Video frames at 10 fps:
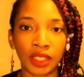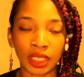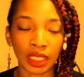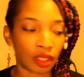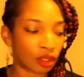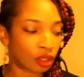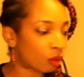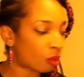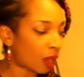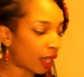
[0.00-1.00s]
Decide on your
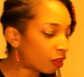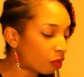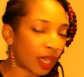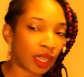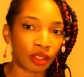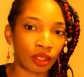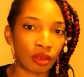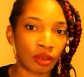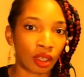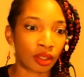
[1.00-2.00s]
why of why are
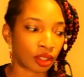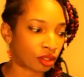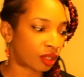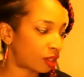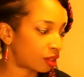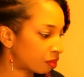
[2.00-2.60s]
you on the trainer.